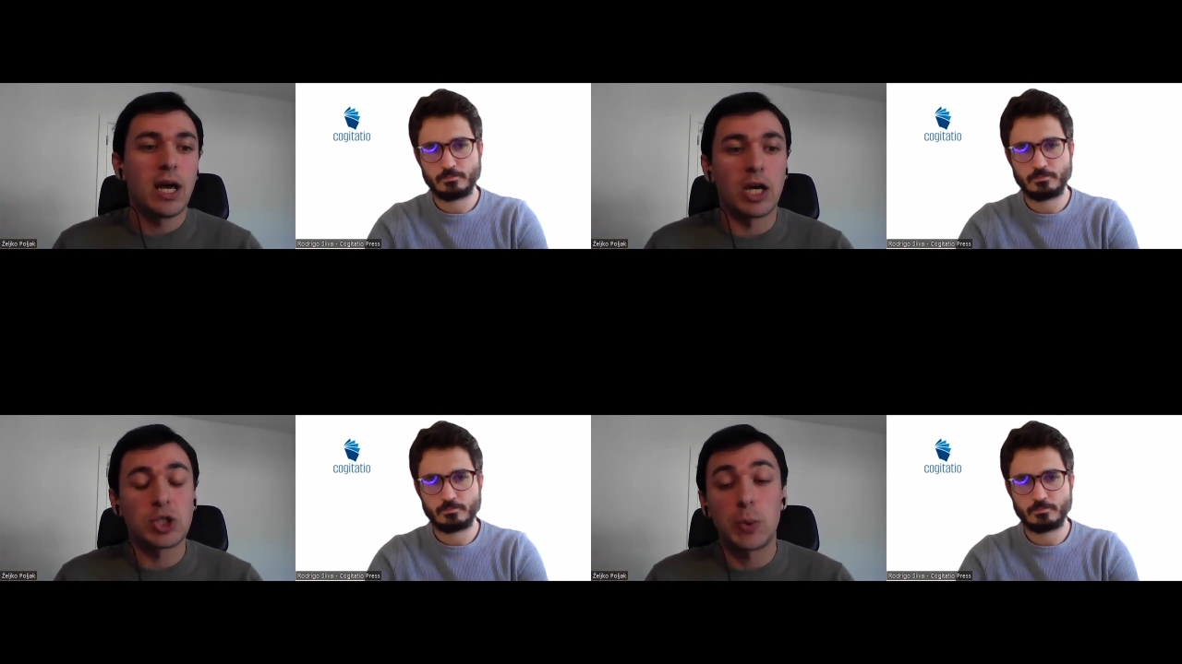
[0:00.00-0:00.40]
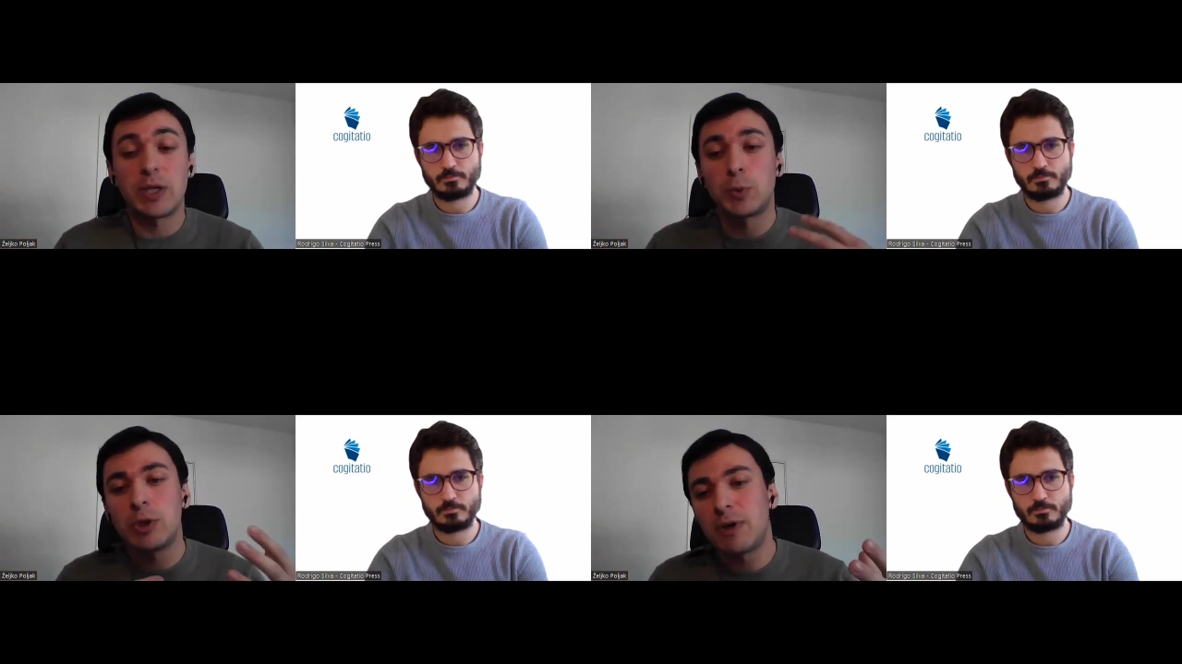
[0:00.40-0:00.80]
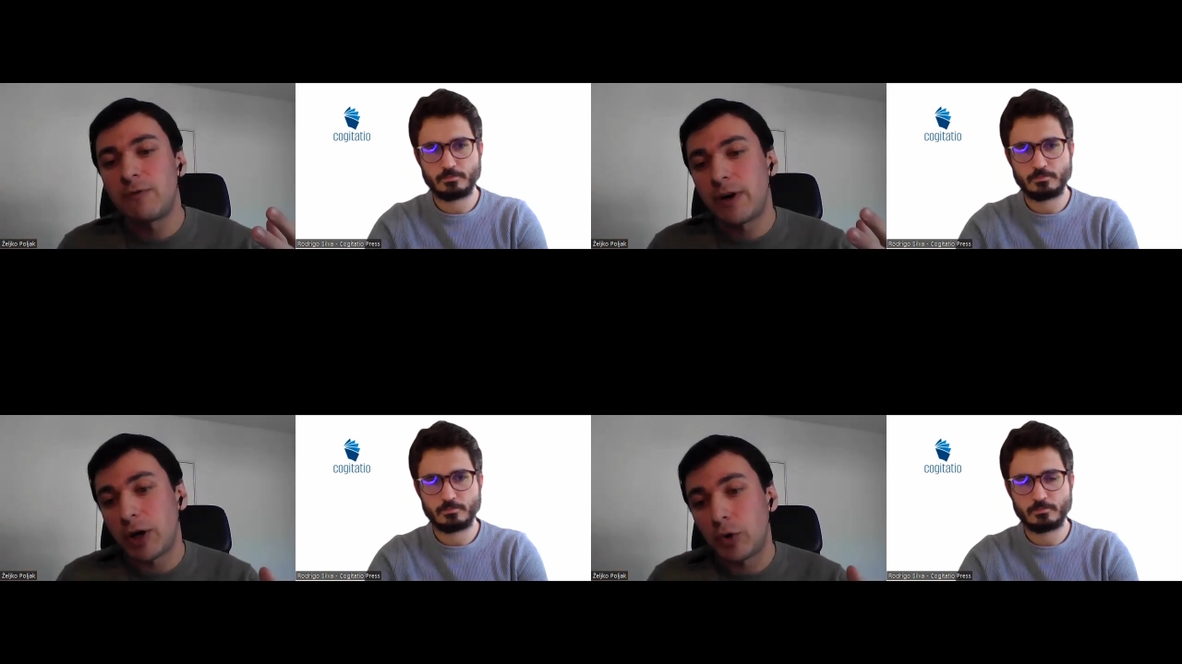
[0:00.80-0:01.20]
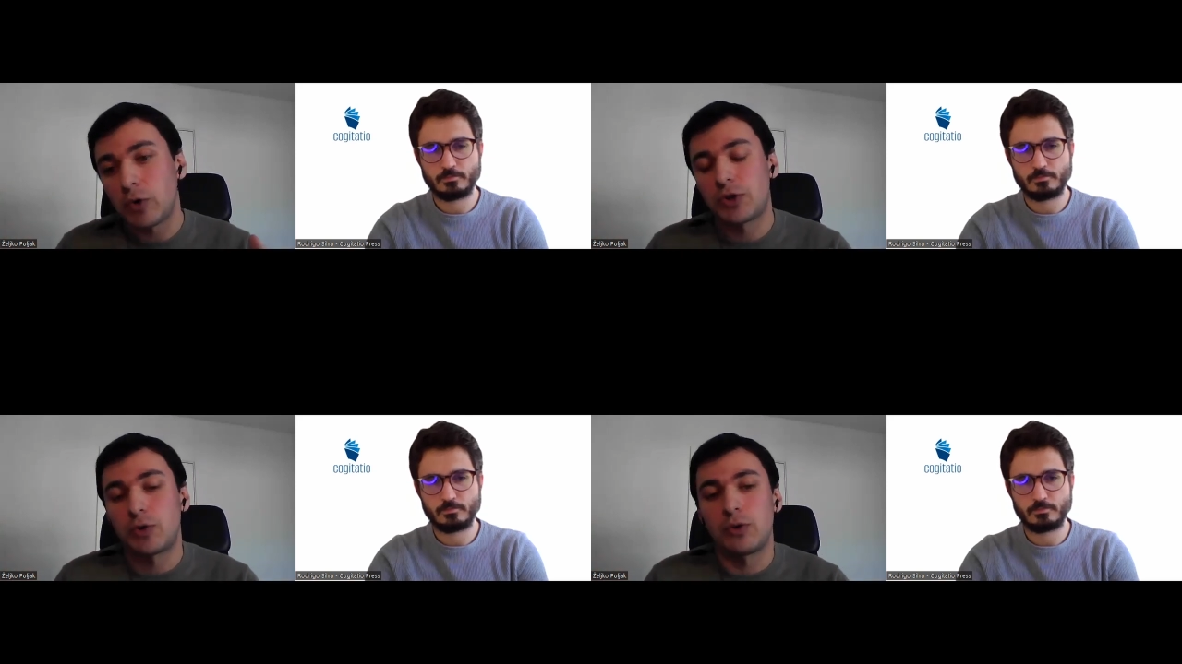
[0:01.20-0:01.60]
Speaker 1: Uh, so it would be very
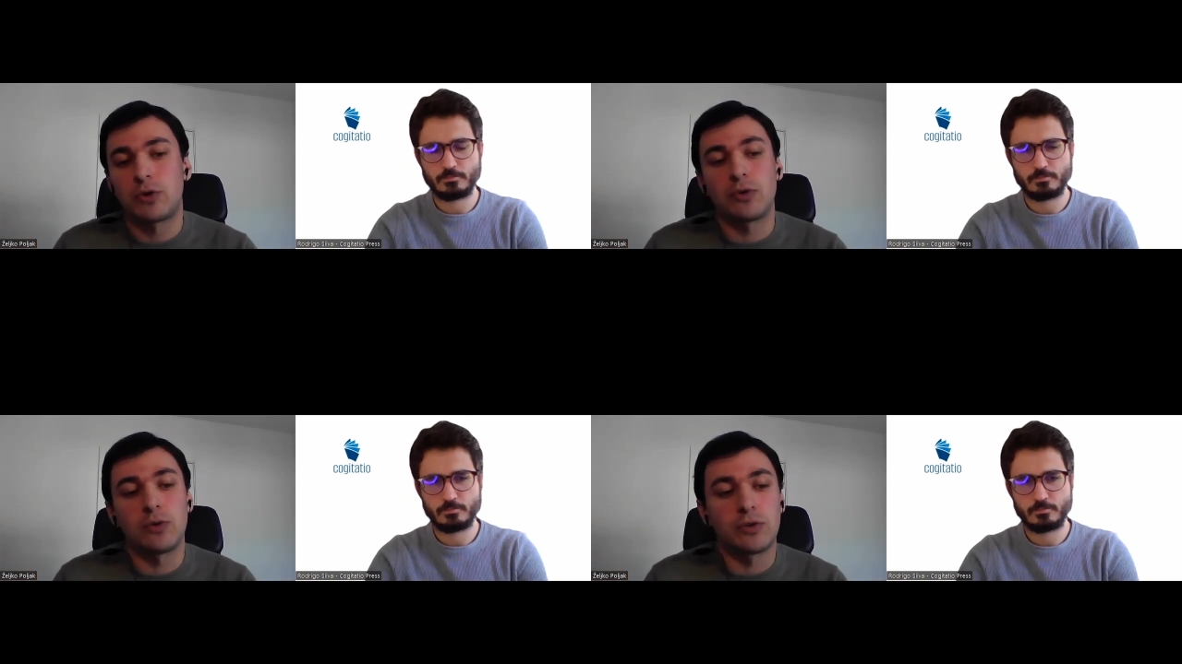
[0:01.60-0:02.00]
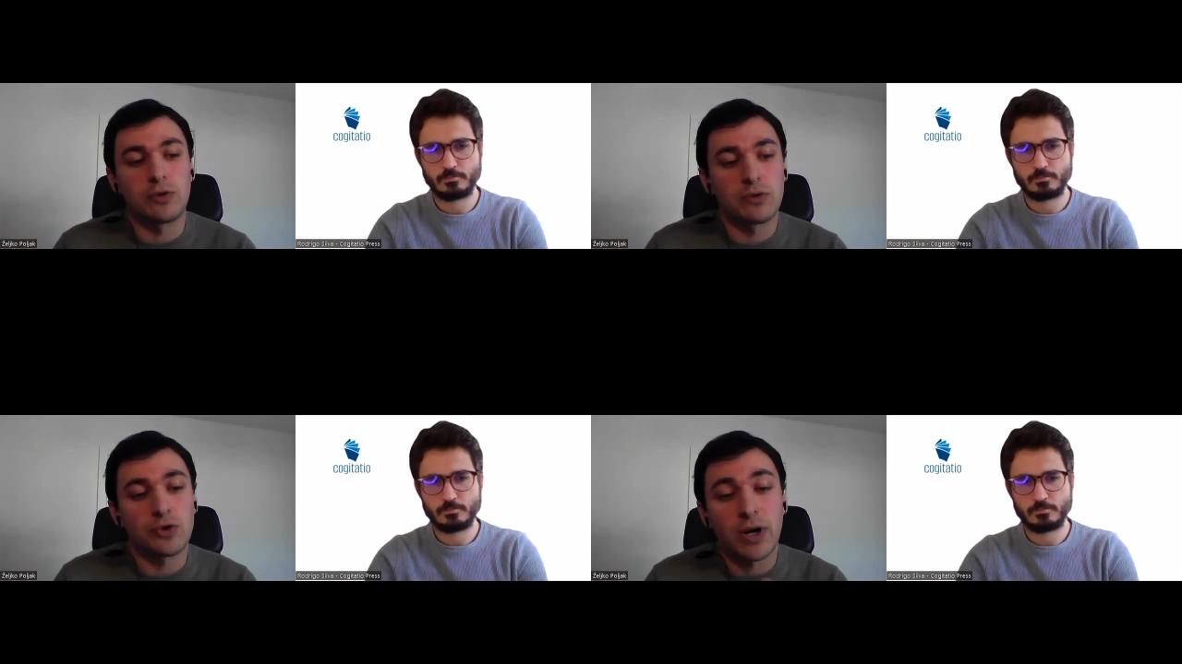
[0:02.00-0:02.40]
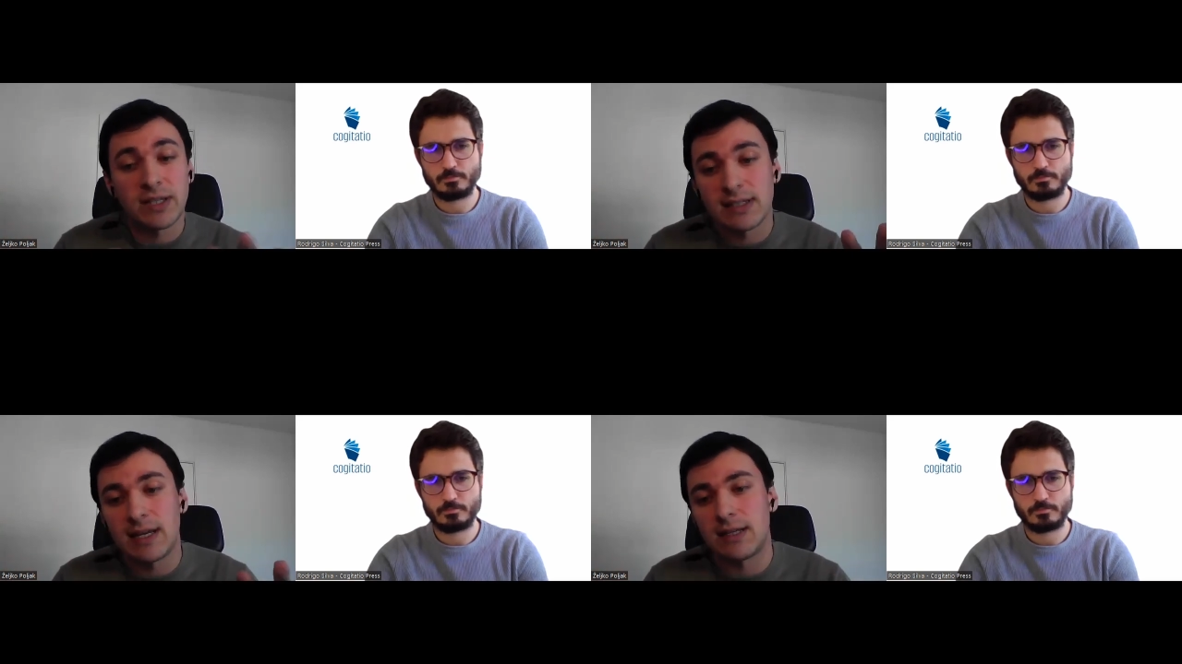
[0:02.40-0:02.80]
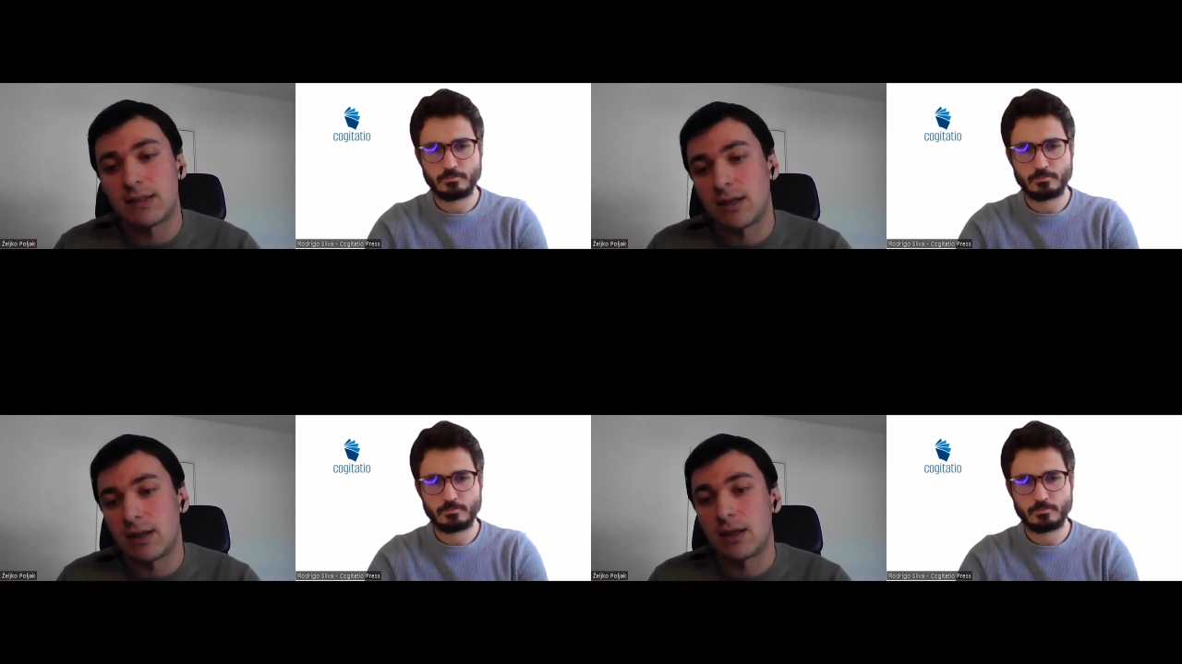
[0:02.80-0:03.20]
good to to to
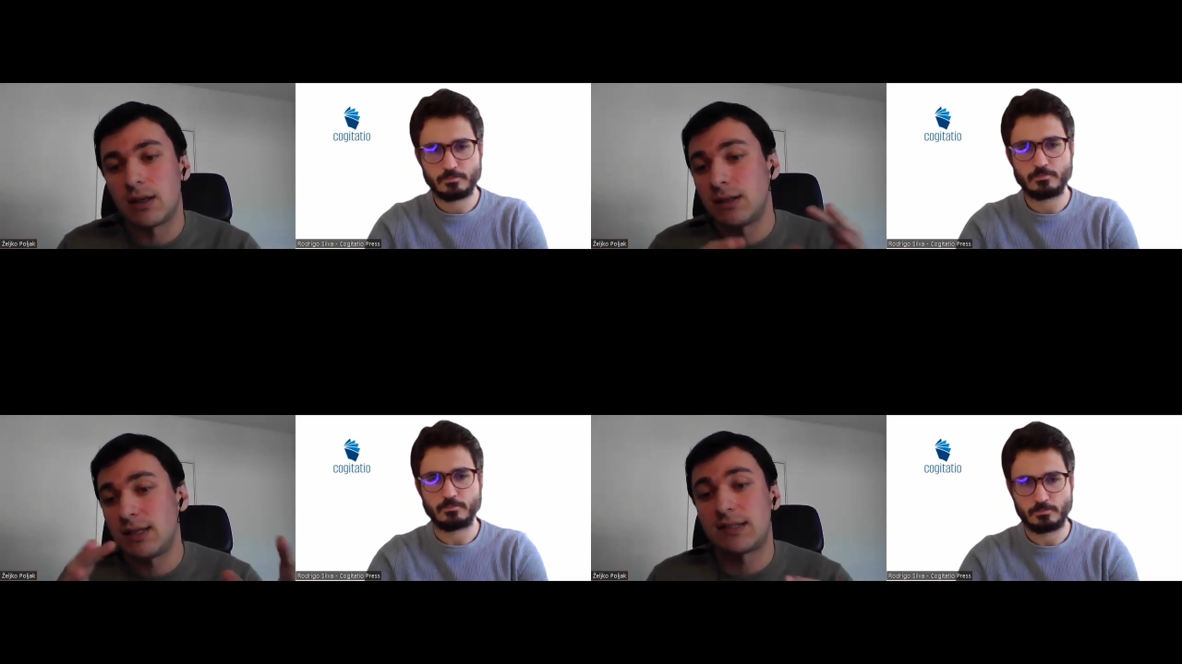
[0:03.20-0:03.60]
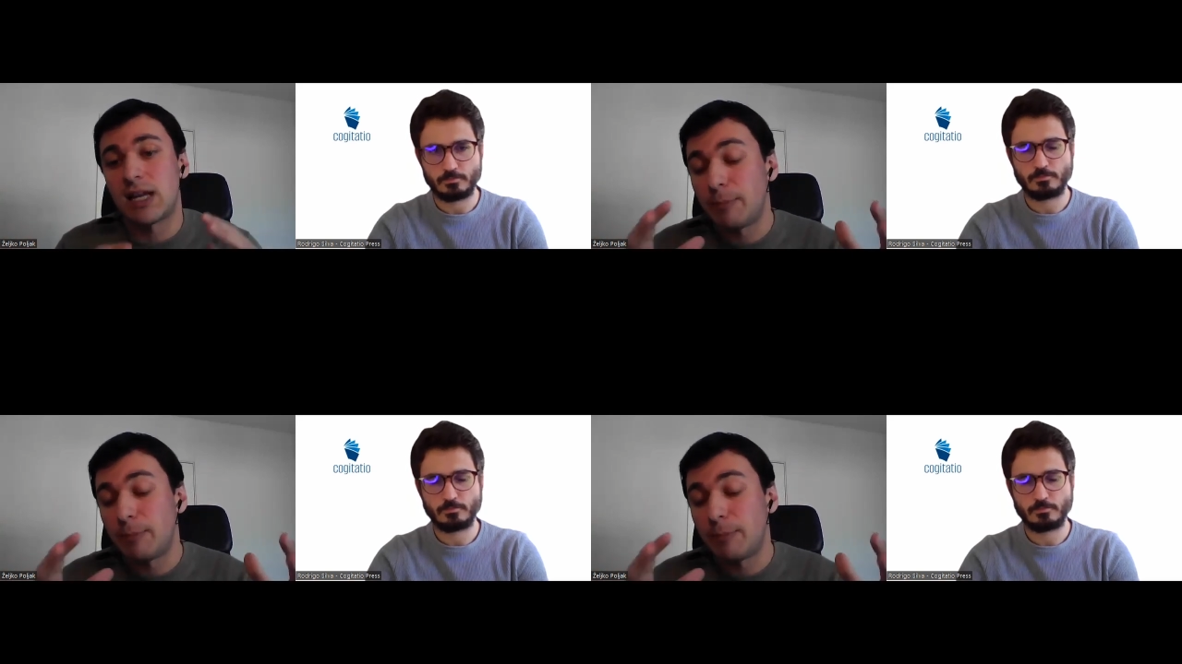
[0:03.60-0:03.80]
translate uh, this